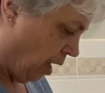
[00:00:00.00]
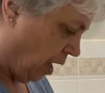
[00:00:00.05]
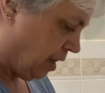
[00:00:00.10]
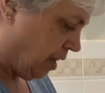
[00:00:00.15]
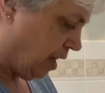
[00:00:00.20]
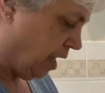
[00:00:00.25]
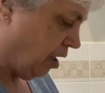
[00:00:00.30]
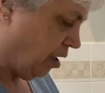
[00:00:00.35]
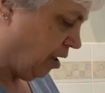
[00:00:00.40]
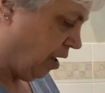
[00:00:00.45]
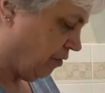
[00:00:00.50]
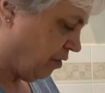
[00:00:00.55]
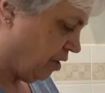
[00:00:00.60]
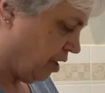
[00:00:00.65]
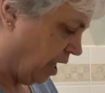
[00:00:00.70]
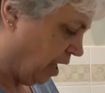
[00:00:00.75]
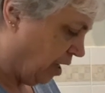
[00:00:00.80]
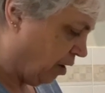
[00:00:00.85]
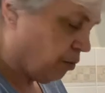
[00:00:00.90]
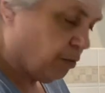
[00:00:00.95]
I think you have
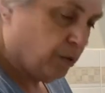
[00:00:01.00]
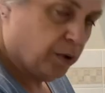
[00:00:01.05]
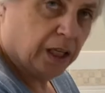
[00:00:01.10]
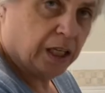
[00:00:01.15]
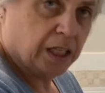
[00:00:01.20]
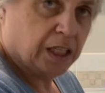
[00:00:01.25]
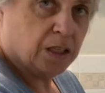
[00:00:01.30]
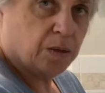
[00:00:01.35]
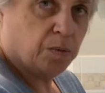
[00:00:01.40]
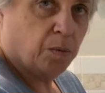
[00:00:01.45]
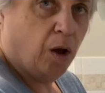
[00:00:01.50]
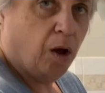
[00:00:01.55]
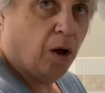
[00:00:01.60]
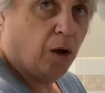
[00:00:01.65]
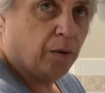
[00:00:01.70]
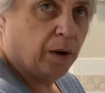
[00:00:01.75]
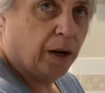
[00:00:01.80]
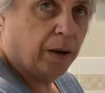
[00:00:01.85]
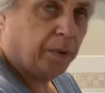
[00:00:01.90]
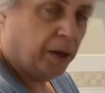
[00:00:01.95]
to get it really
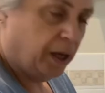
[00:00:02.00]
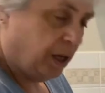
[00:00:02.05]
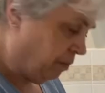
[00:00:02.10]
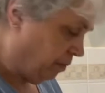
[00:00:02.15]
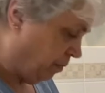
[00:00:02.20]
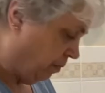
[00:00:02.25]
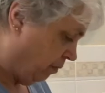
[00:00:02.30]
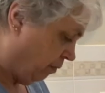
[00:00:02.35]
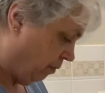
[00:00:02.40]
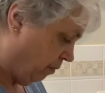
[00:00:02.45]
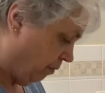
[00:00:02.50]
small, right, babe?